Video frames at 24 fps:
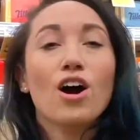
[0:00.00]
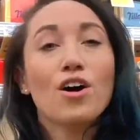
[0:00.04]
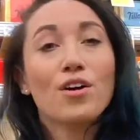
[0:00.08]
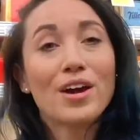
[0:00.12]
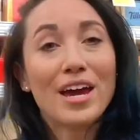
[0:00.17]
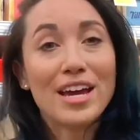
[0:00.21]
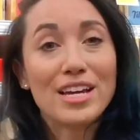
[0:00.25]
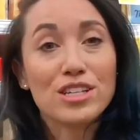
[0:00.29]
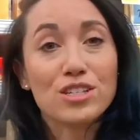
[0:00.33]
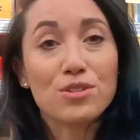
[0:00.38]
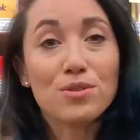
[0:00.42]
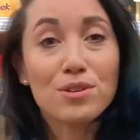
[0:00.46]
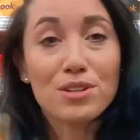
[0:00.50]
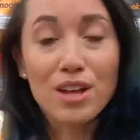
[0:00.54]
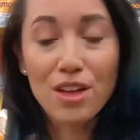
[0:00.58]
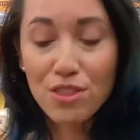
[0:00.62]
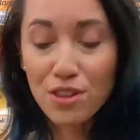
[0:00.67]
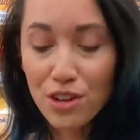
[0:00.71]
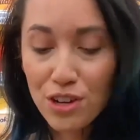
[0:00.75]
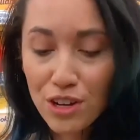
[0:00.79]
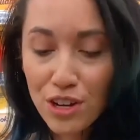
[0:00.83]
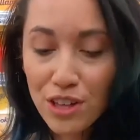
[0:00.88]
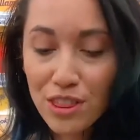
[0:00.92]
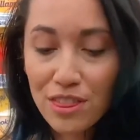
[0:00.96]
Okay, so
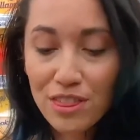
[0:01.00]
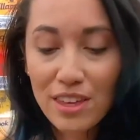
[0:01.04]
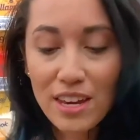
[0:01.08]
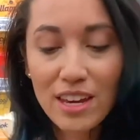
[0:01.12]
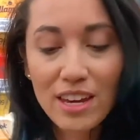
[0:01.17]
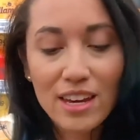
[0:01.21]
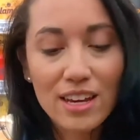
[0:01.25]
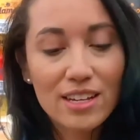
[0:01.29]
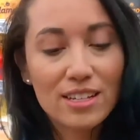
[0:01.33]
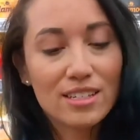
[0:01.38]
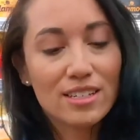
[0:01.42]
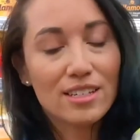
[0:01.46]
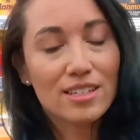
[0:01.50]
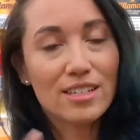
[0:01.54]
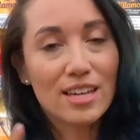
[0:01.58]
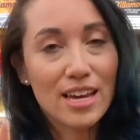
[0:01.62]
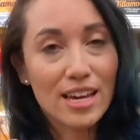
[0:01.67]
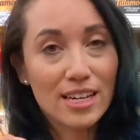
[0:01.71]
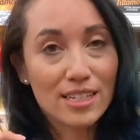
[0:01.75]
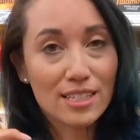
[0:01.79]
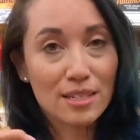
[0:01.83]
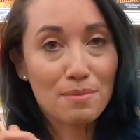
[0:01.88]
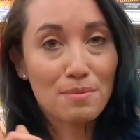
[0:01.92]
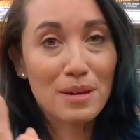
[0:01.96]
another good thing is to
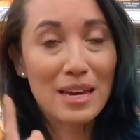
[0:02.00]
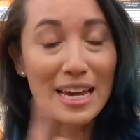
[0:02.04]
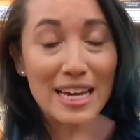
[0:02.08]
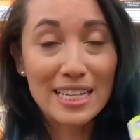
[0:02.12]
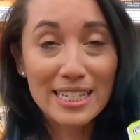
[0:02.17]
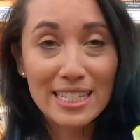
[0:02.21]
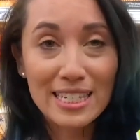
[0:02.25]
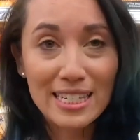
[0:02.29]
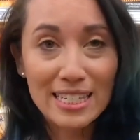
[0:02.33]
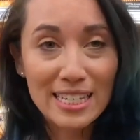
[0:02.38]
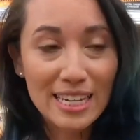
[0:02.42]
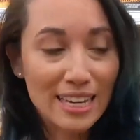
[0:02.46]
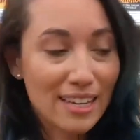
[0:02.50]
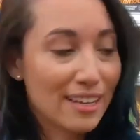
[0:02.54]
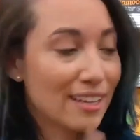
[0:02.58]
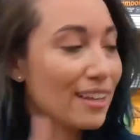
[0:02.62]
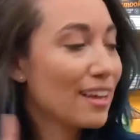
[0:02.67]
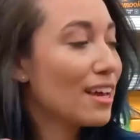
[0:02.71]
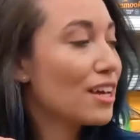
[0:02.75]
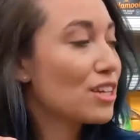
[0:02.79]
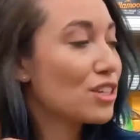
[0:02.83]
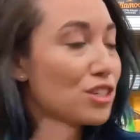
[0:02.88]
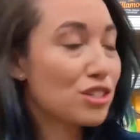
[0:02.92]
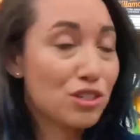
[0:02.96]
take some instant
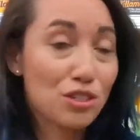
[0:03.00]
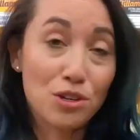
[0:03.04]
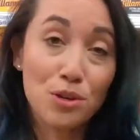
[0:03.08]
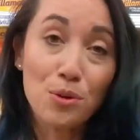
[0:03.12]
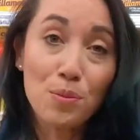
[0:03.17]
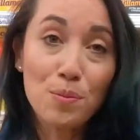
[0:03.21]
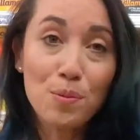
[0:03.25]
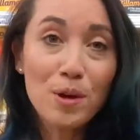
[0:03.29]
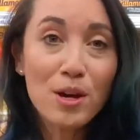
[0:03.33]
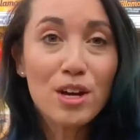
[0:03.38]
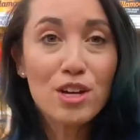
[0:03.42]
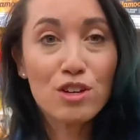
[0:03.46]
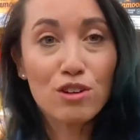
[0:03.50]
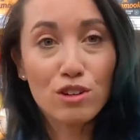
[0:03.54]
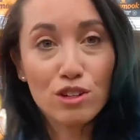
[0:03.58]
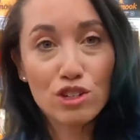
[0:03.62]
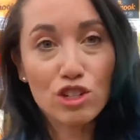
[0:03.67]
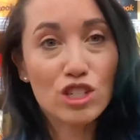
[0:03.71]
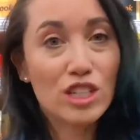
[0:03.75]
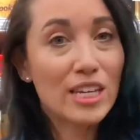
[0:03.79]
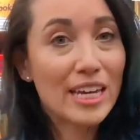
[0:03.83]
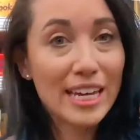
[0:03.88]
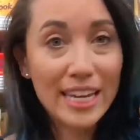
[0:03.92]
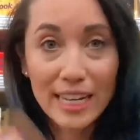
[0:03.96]
soup. You could
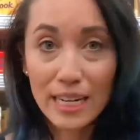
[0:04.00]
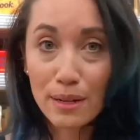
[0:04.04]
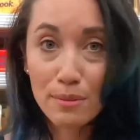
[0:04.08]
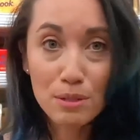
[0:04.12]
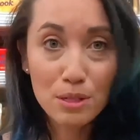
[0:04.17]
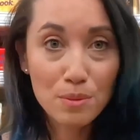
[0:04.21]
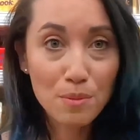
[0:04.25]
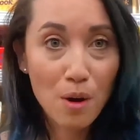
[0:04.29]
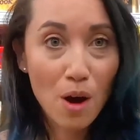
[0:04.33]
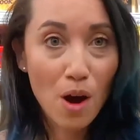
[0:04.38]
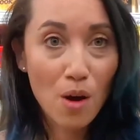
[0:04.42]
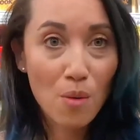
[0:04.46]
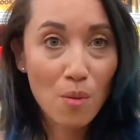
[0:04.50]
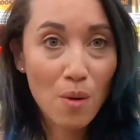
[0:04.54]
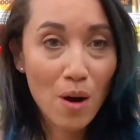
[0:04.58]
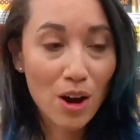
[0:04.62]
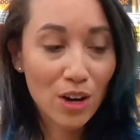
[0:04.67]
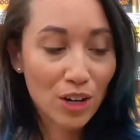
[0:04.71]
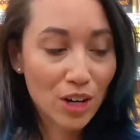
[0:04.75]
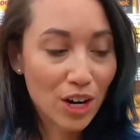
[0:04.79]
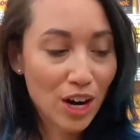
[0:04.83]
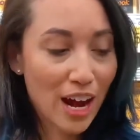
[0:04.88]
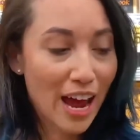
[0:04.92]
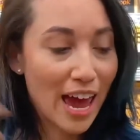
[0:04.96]
just heat up some hot
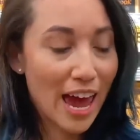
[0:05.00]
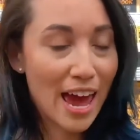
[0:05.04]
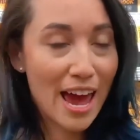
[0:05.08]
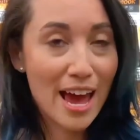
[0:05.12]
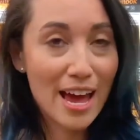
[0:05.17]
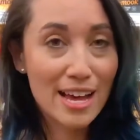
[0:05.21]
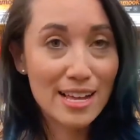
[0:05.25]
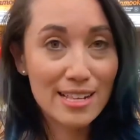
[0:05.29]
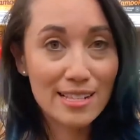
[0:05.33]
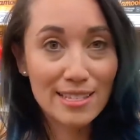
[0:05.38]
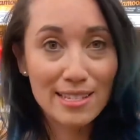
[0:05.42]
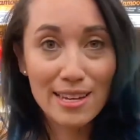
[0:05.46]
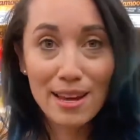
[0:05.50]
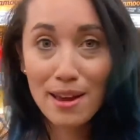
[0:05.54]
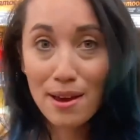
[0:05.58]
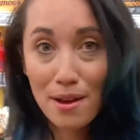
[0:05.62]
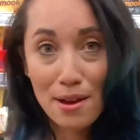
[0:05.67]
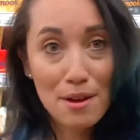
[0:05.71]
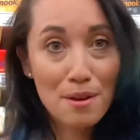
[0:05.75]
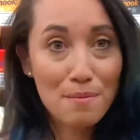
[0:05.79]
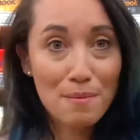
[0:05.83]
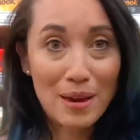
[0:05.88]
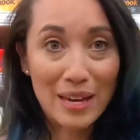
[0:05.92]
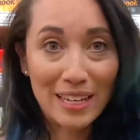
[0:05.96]
water
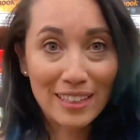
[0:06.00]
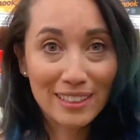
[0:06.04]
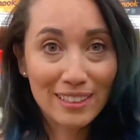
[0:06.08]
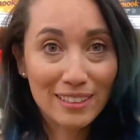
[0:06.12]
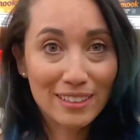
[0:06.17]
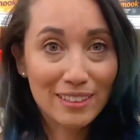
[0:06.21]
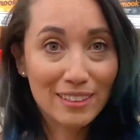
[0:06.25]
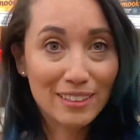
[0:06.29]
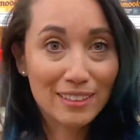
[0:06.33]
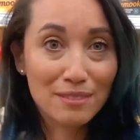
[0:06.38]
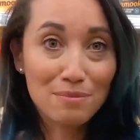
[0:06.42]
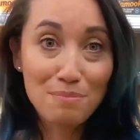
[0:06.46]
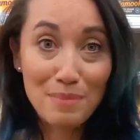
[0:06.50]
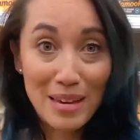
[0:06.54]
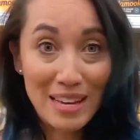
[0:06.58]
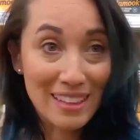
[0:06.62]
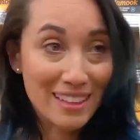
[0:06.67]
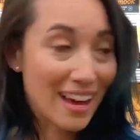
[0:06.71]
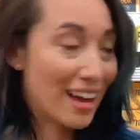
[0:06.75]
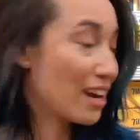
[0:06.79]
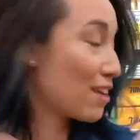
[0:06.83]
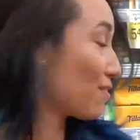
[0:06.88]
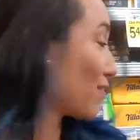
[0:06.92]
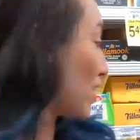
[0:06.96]
and make a little meal
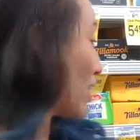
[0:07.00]
out of